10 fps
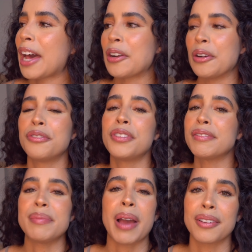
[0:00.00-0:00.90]
I don't know,
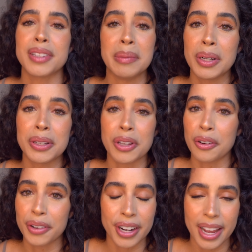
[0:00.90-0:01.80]
50-pound dumbbells
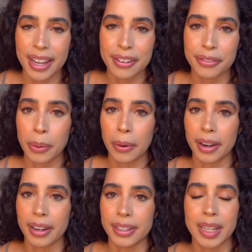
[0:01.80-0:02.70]
over your head
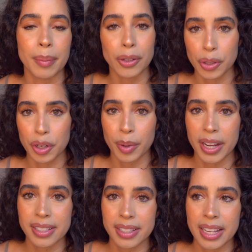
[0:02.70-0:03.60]
for dumbbell shoulder
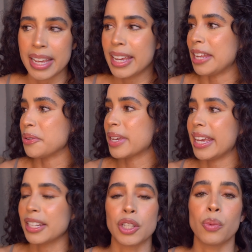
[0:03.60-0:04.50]
press and you
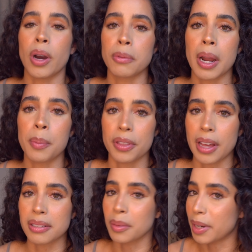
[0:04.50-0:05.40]
can't do 1 rep
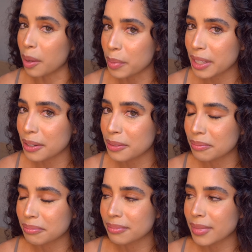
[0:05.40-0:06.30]
without someone helping you,
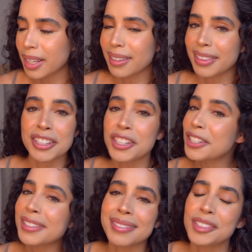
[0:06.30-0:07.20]
then
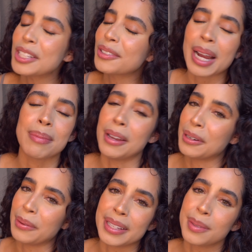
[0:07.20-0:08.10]
just grab
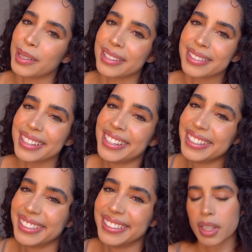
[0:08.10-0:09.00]
lighter weights, please.
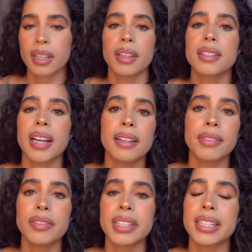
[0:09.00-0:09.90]
This kind of
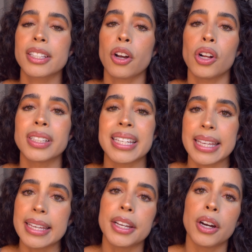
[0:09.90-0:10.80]
lifting is called
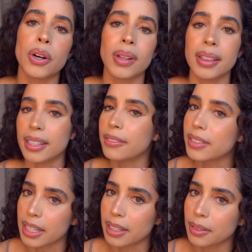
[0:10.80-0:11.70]
ego
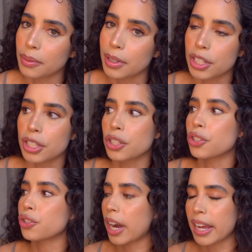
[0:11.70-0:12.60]
lifting, which is
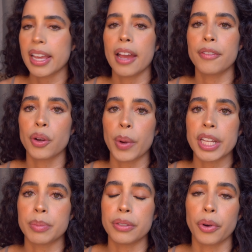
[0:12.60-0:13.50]
trying heavier
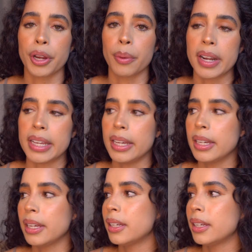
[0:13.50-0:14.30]
weights before you're ready,